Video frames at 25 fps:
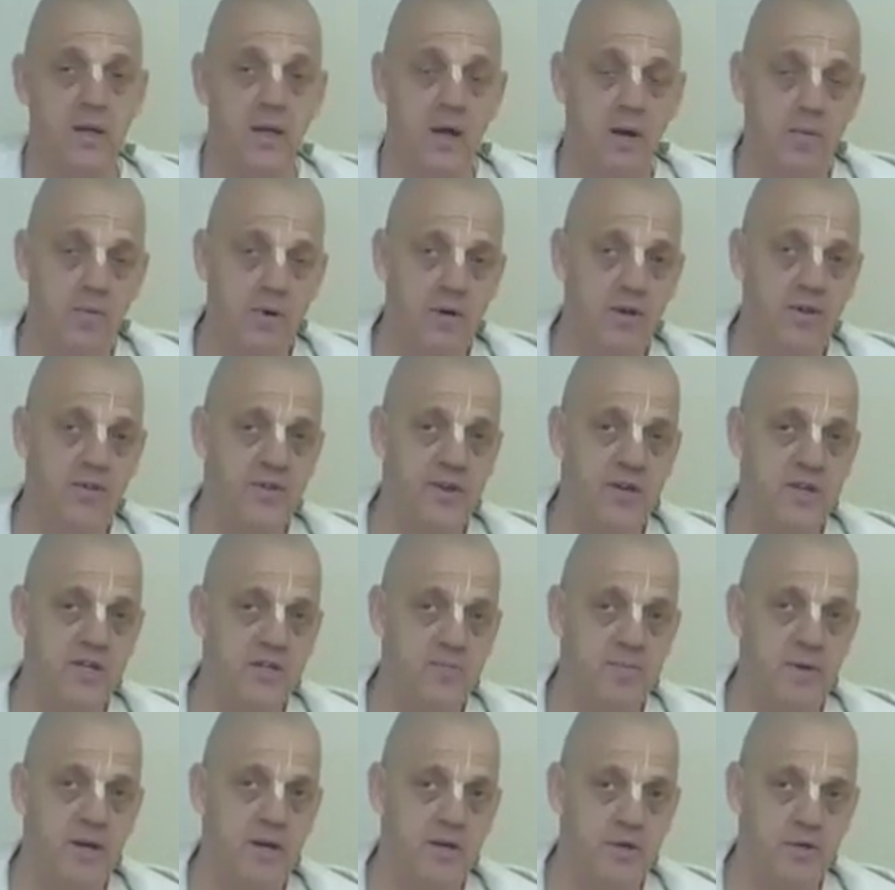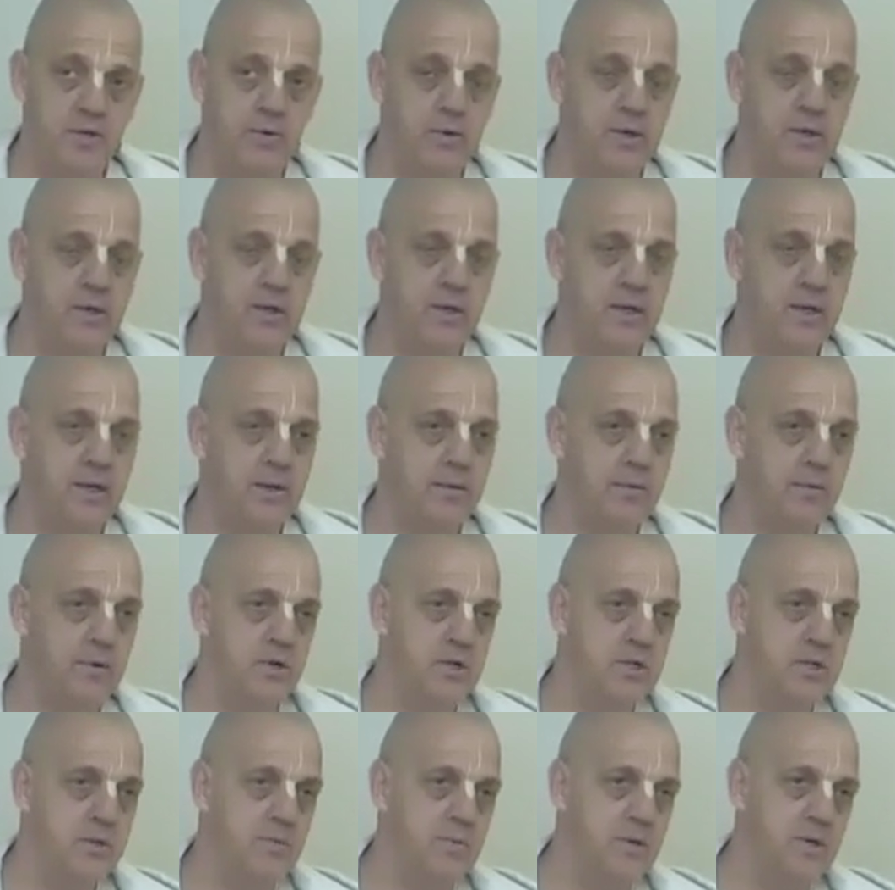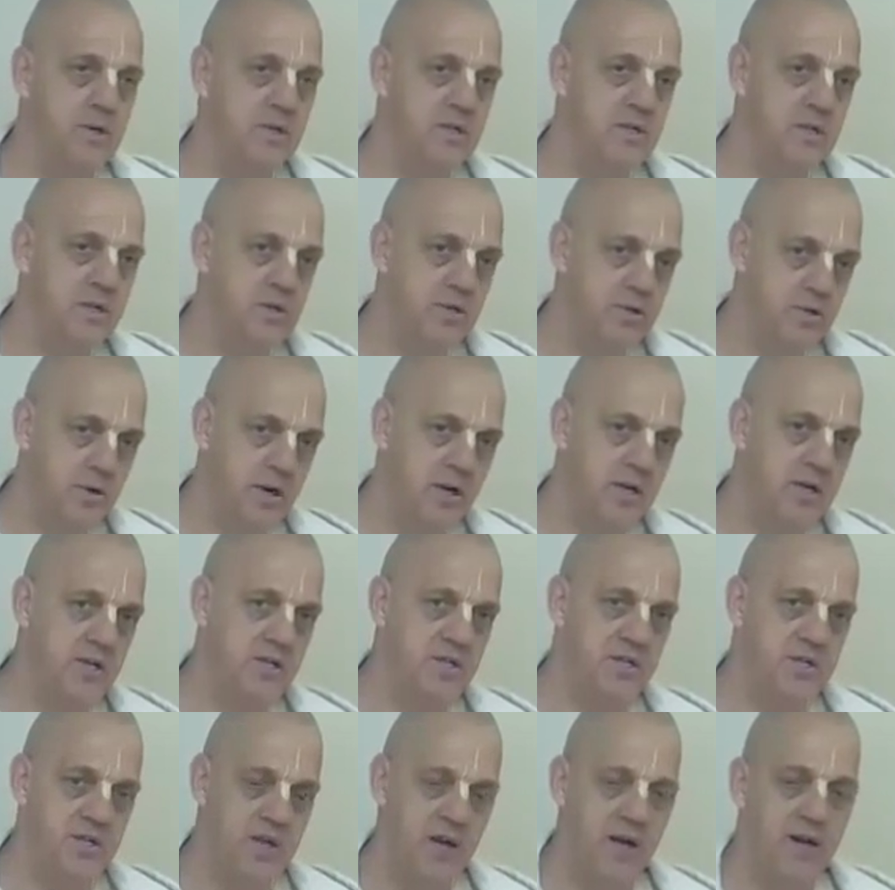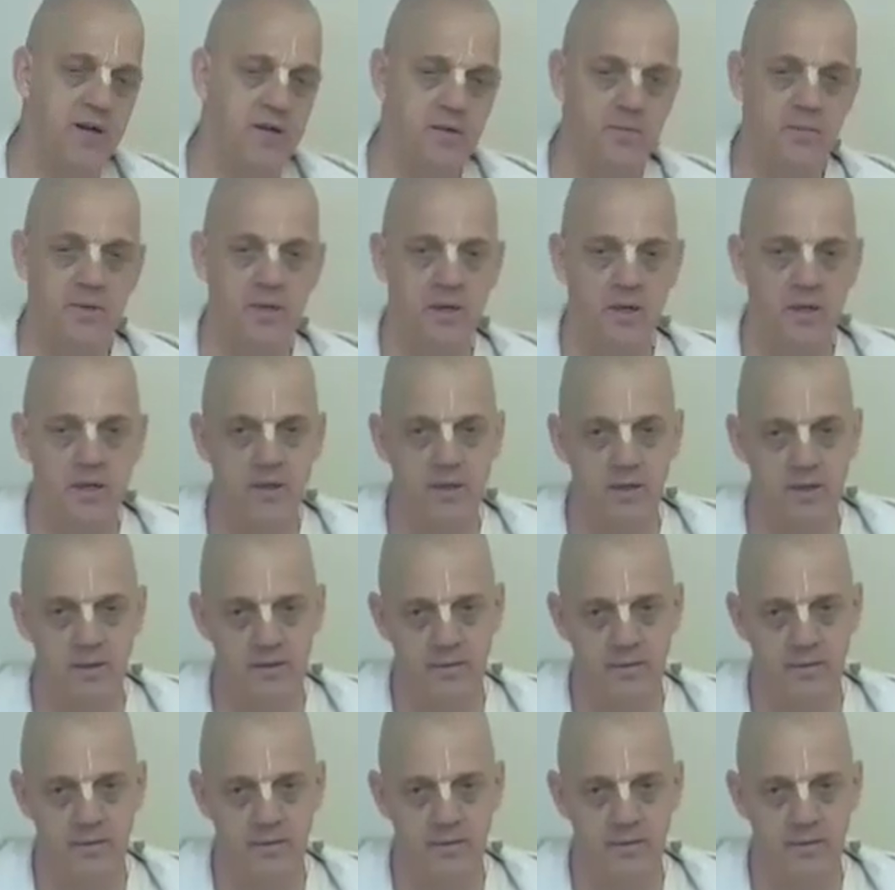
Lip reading: And one of the things about doing deity worship is it trains us how to be clean,